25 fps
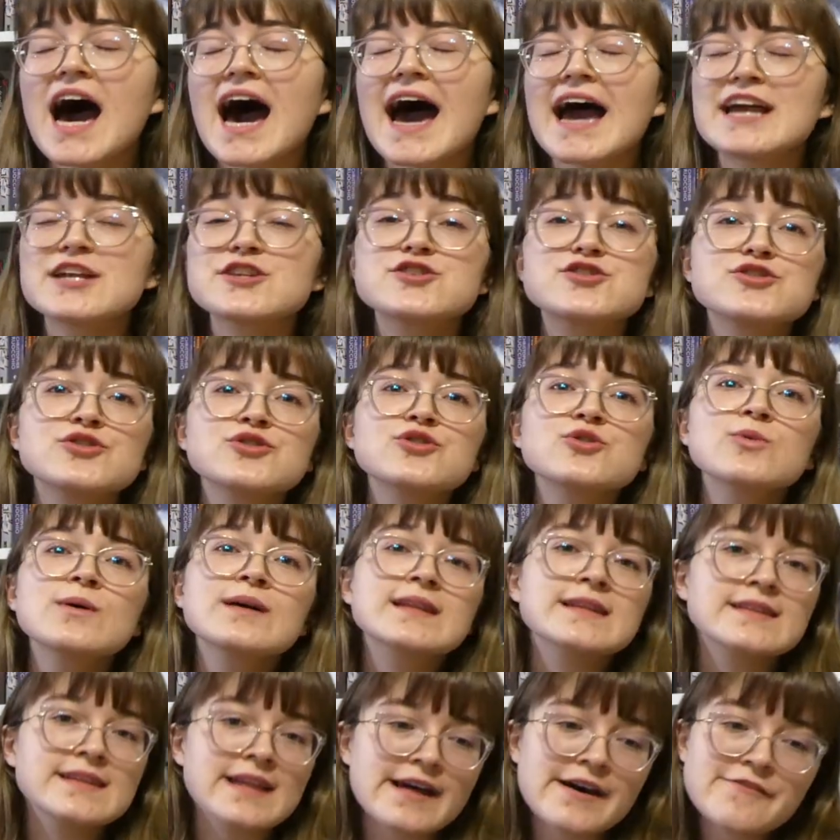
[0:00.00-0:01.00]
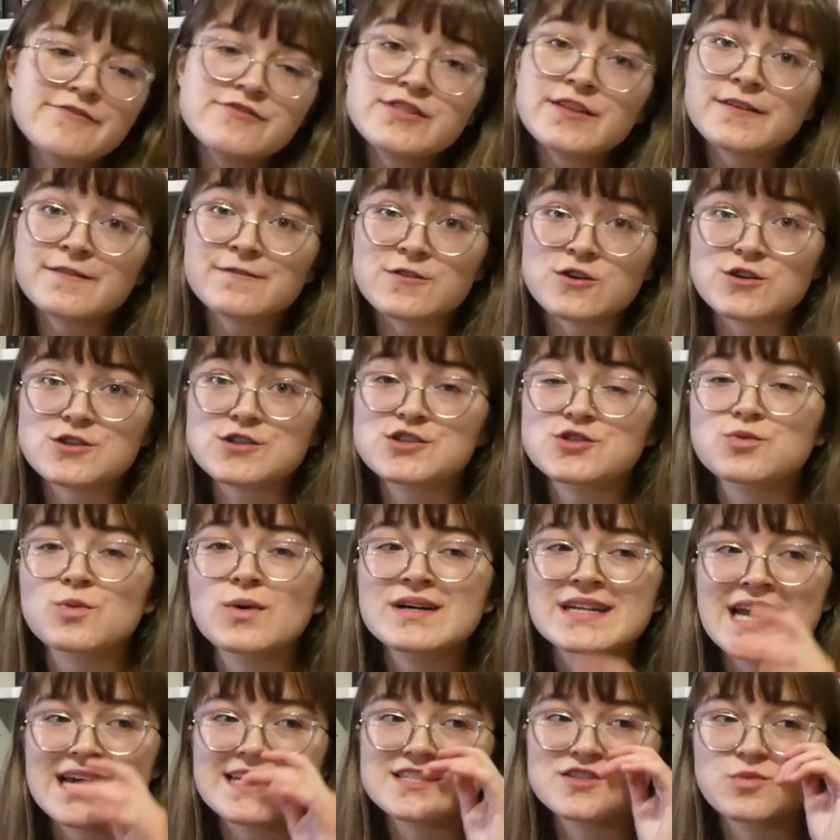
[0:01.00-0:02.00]
I do love the first
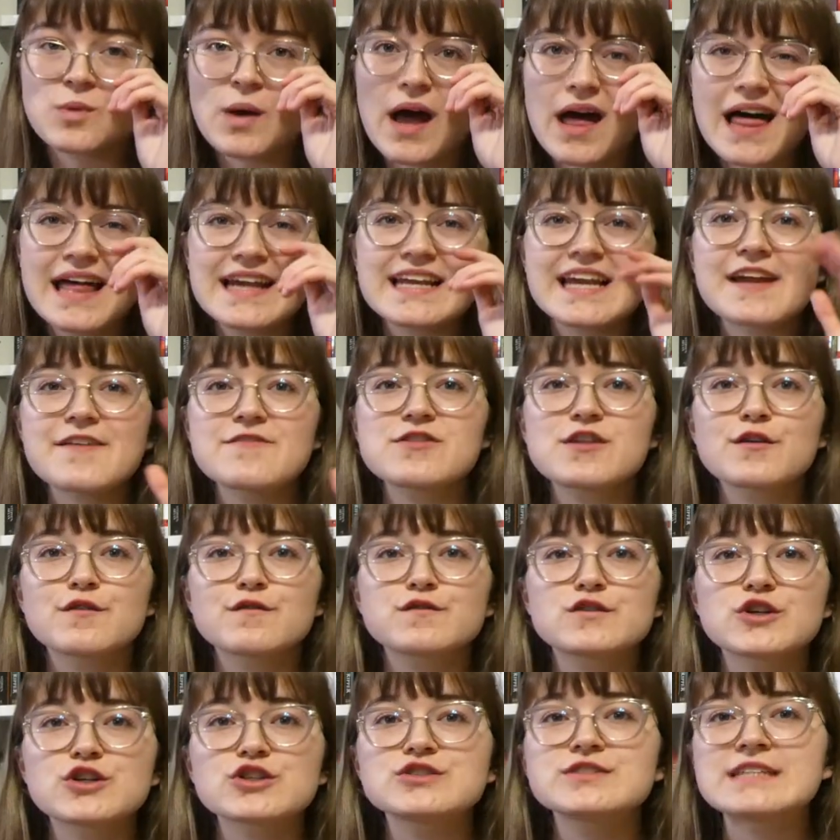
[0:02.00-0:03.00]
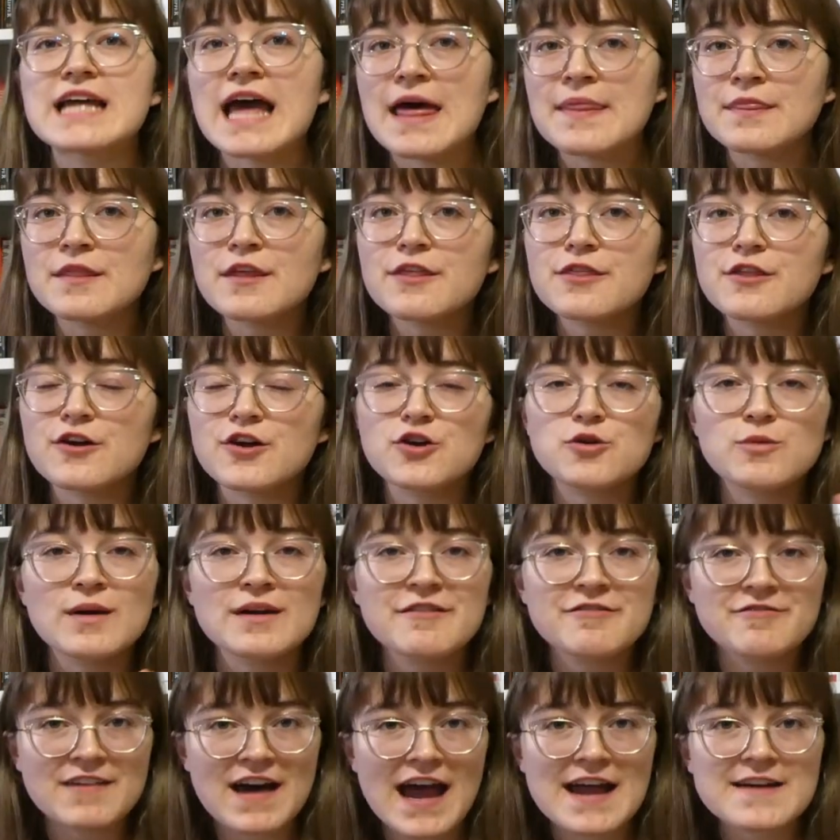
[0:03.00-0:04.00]
one as well. I gave the first and the third
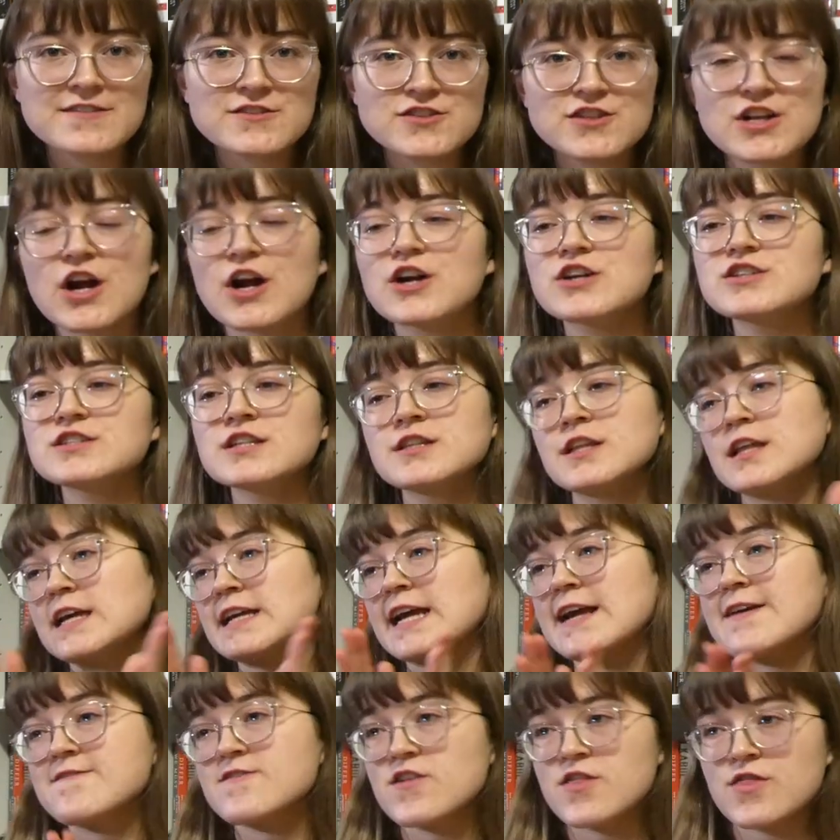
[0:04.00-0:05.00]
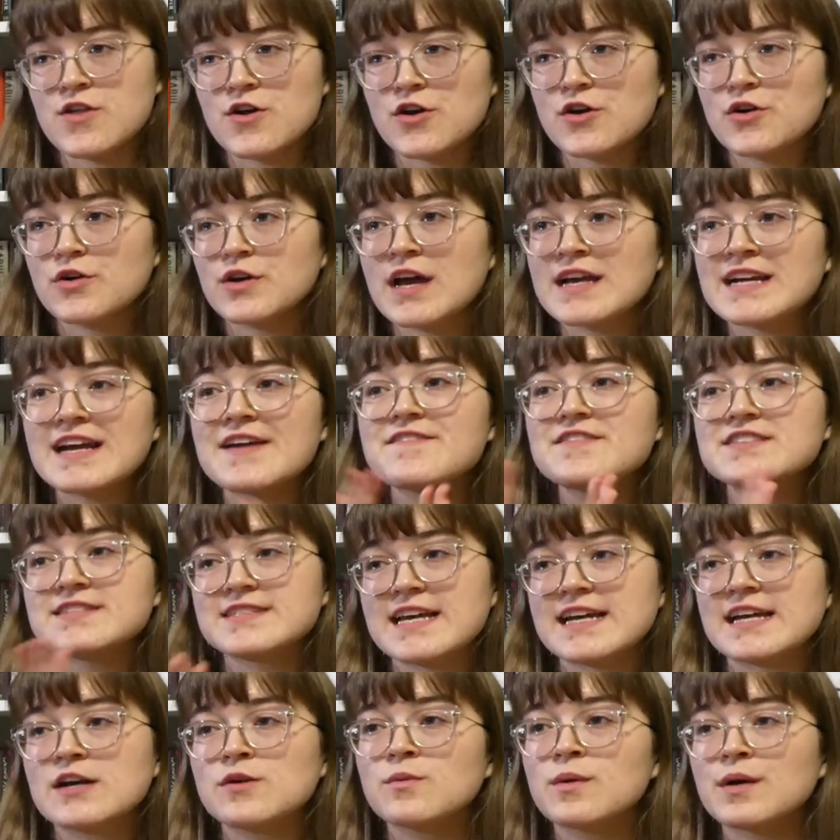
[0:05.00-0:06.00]
one 5 stars, and then I gave the
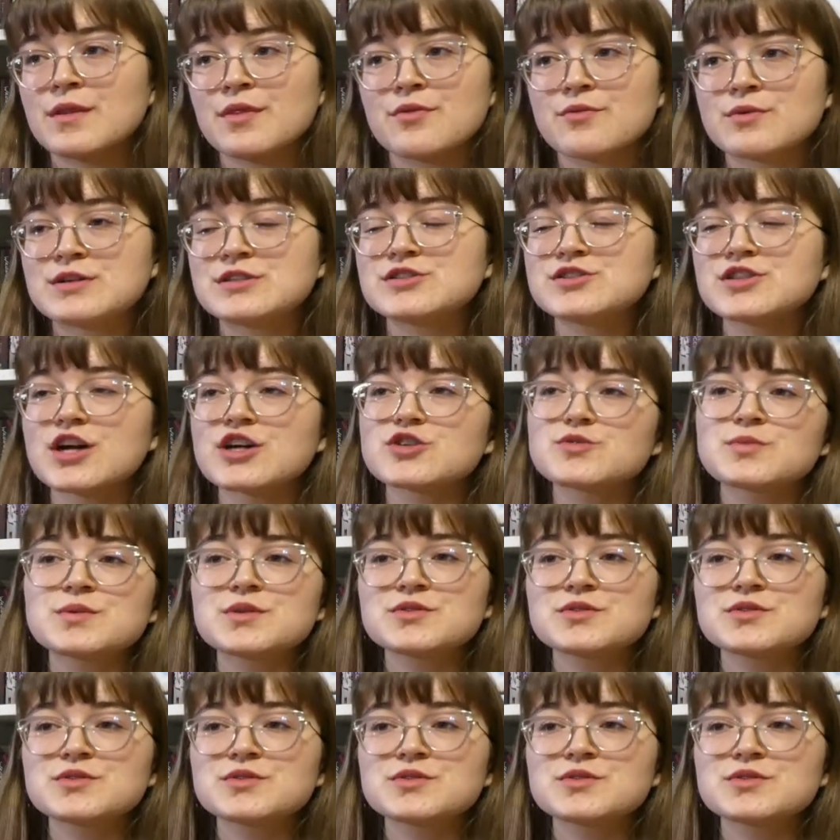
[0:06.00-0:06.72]
second one 3 stars.